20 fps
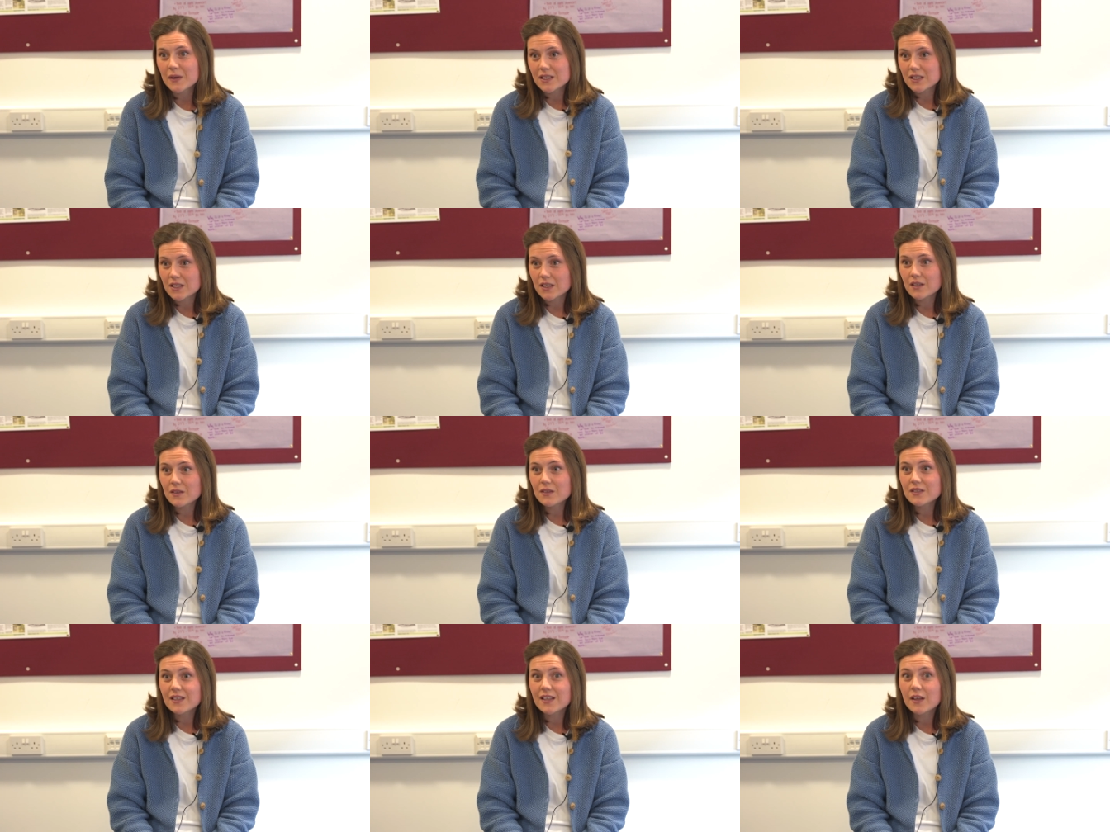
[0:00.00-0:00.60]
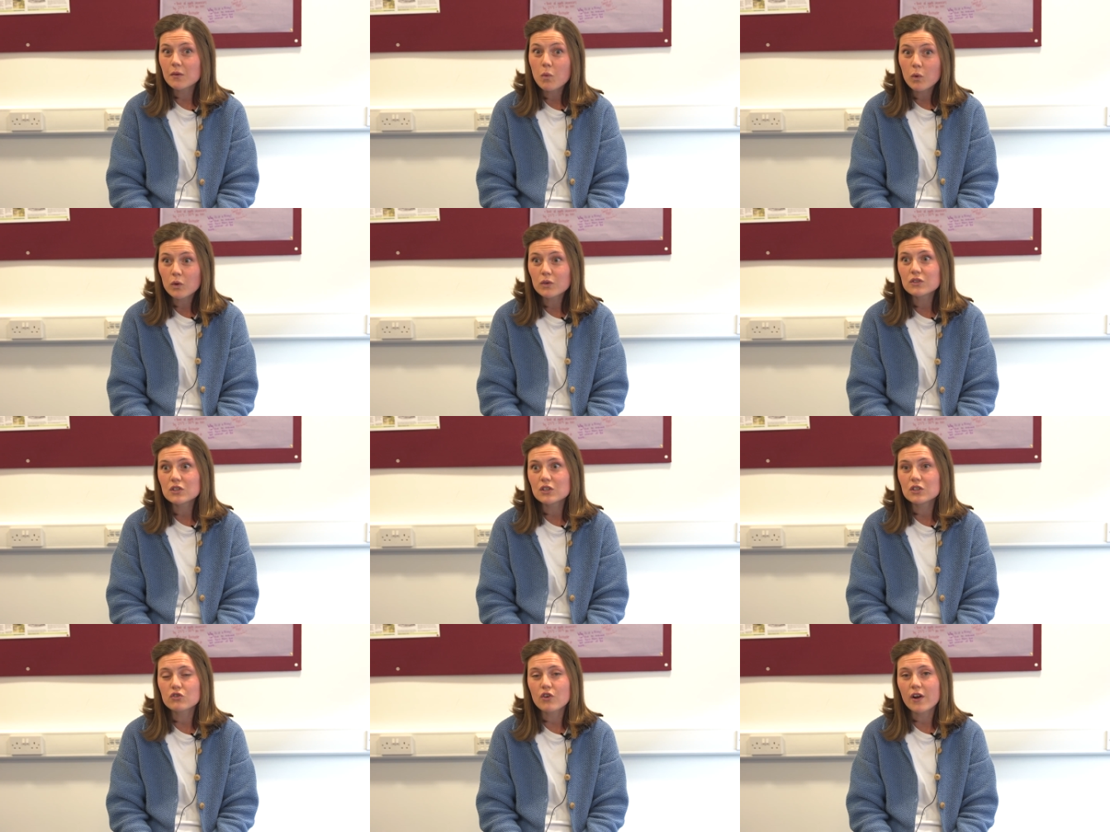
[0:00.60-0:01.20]
issues and they
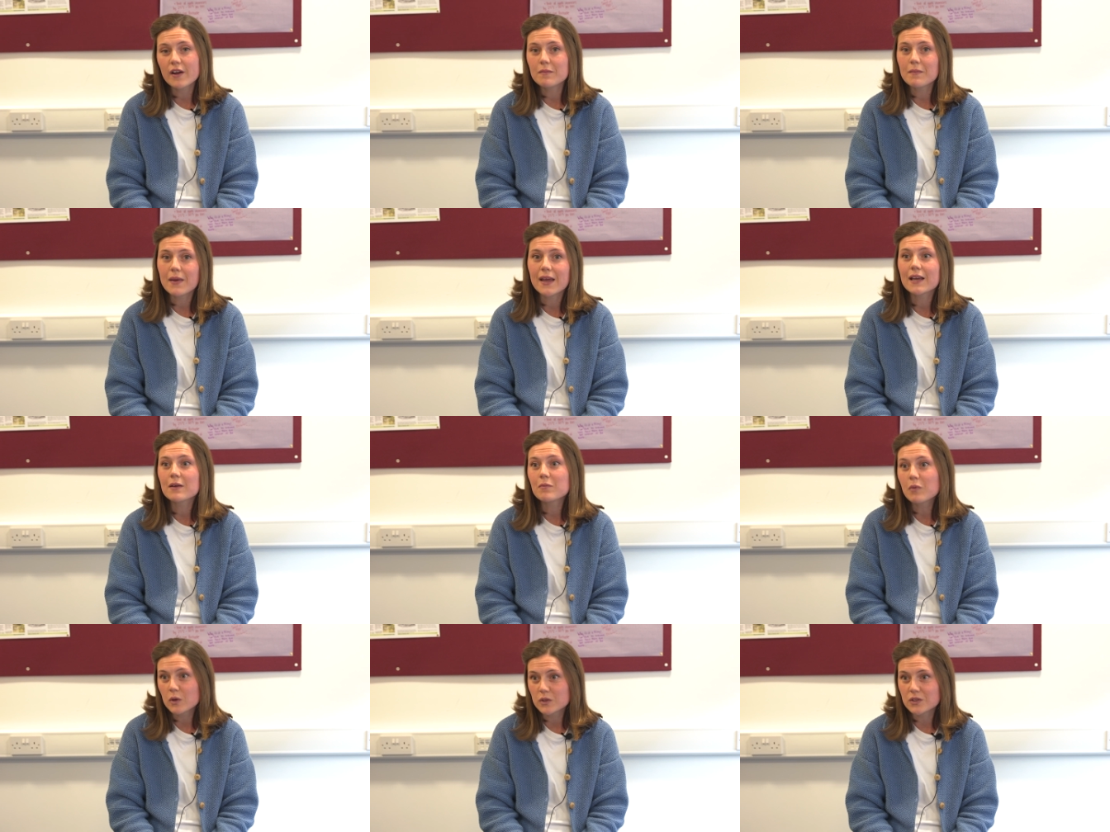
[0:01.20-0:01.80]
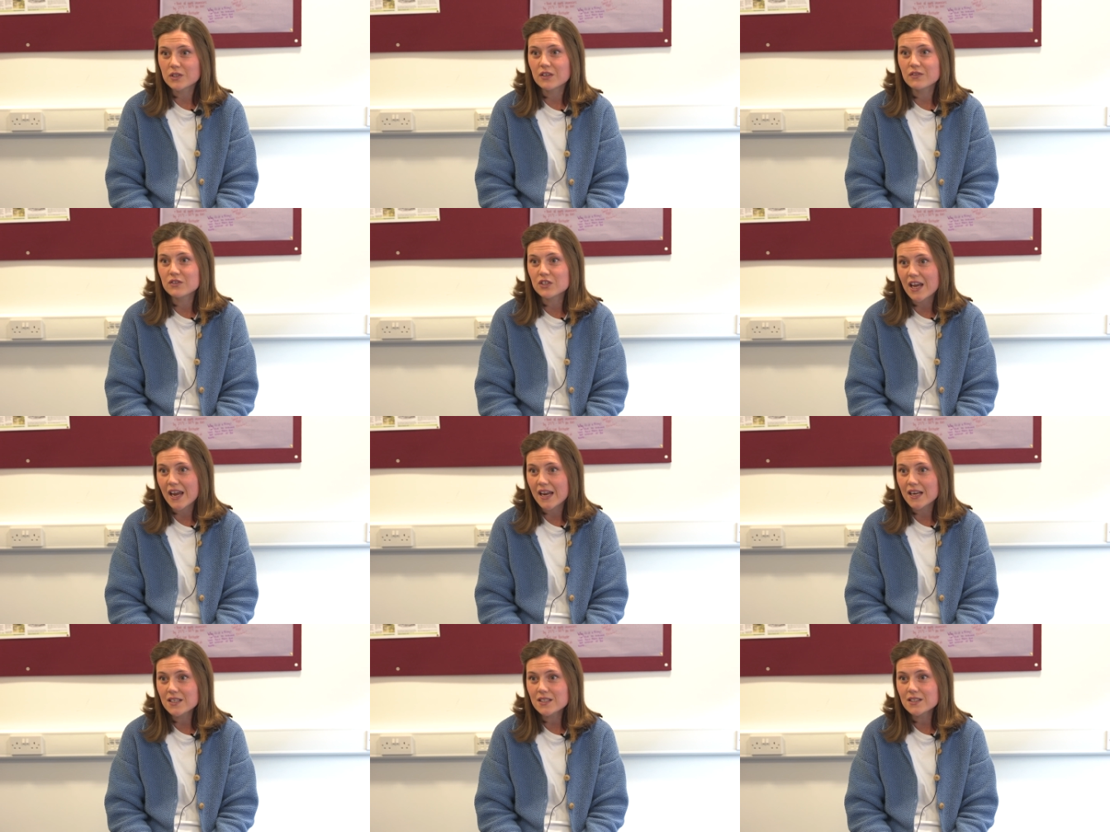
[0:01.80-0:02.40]
want to try and make a positive
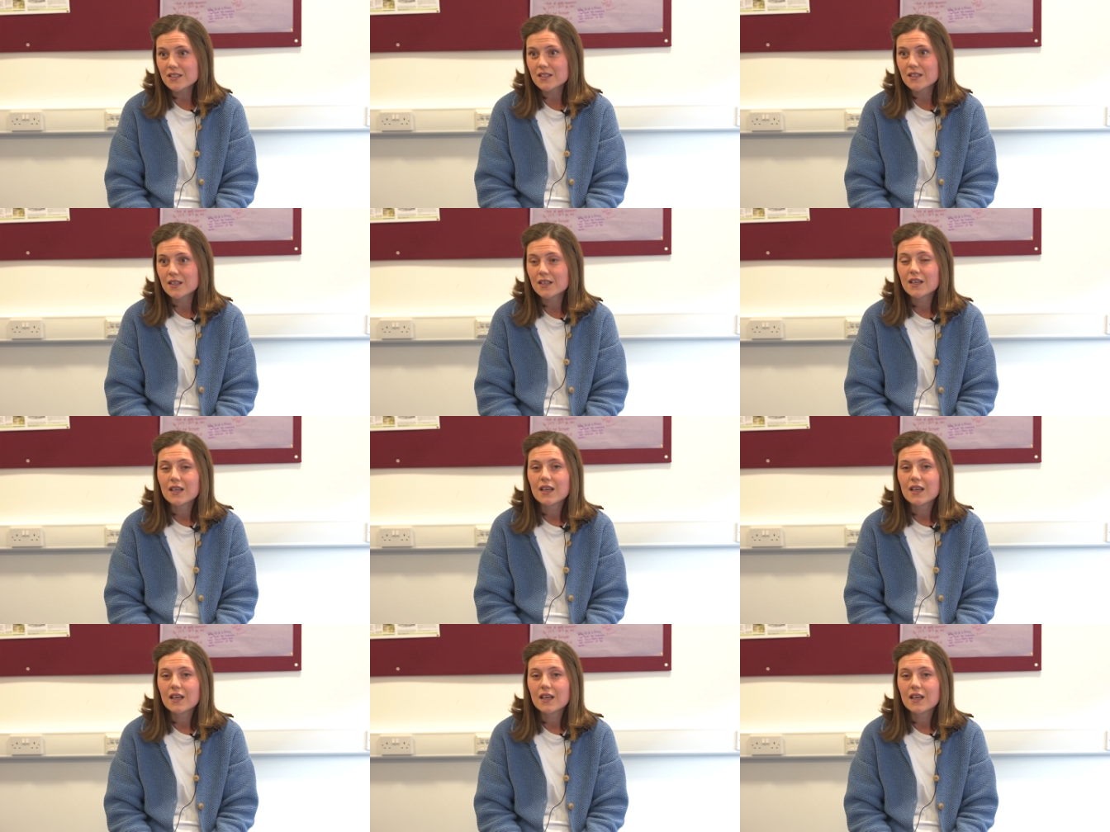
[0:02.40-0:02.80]
change.